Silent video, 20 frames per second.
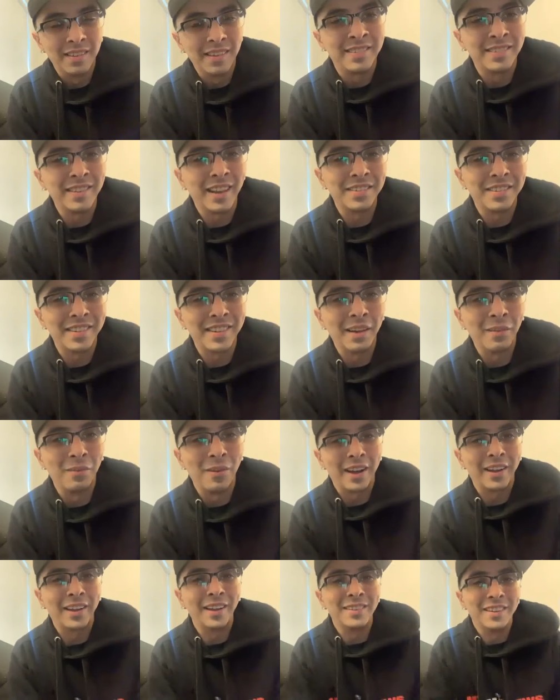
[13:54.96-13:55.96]
nice to get
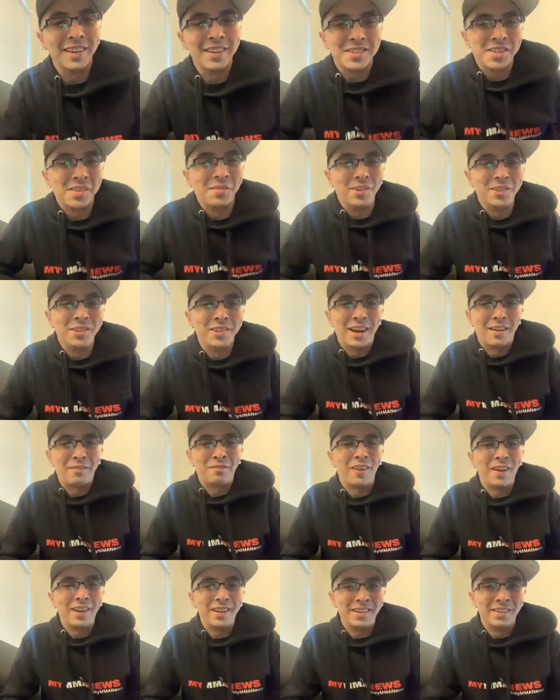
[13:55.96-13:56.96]
recognition when you're not
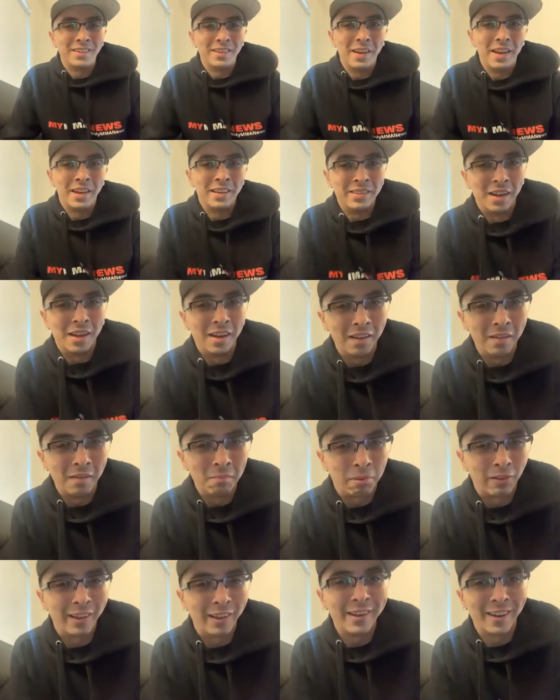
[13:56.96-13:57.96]
fighting in the
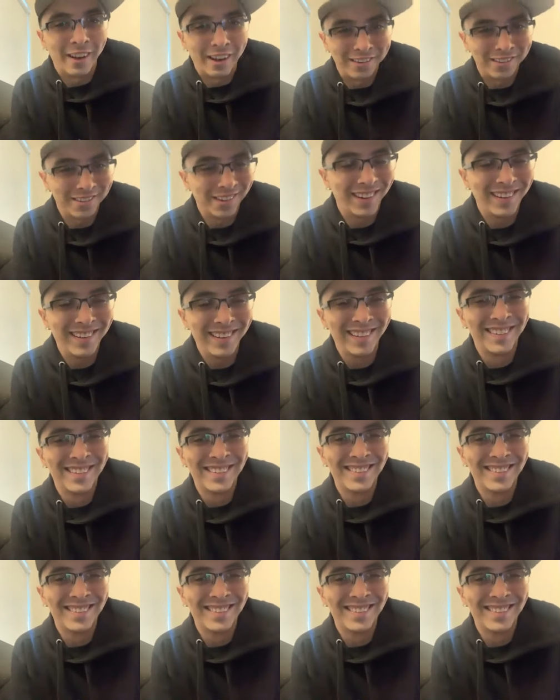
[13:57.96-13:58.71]
playgrounds, right?